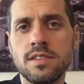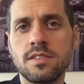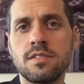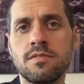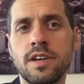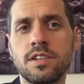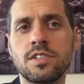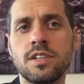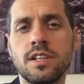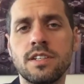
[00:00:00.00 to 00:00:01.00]
this
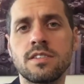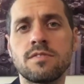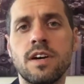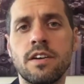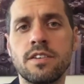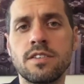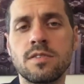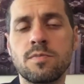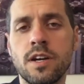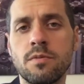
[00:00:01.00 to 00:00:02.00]
infection, has this virus
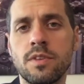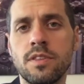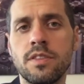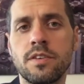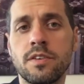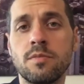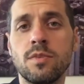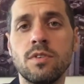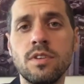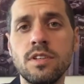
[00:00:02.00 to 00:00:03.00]
spread within their
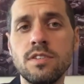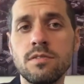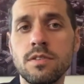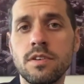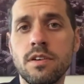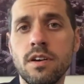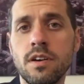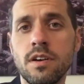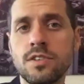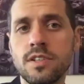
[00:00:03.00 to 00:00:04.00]
communities or their
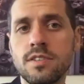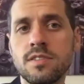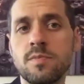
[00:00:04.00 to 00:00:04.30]
countries.